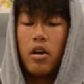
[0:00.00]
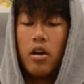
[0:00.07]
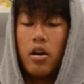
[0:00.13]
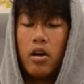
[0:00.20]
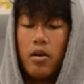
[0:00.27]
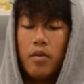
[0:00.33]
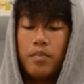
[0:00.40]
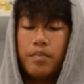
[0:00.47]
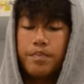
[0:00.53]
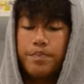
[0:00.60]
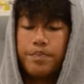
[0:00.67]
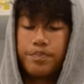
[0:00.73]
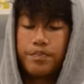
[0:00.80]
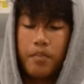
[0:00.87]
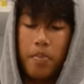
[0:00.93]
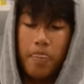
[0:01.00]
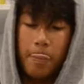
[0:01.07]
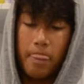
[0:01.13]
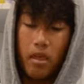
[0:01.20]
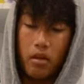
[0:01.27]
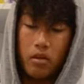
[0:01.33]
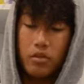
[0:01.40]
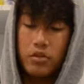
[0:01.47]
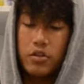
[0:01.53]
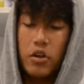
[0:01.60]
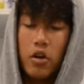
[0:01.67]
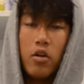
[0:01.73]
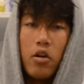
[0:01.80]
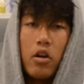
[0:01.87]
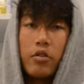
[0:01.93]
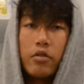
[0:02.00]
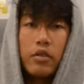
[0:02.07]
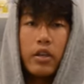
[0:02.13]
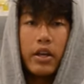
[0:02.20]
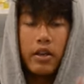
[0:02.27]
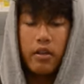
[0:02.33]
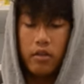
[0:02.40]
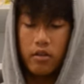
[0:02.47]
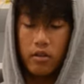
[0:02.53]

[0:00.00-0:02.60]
So I'll link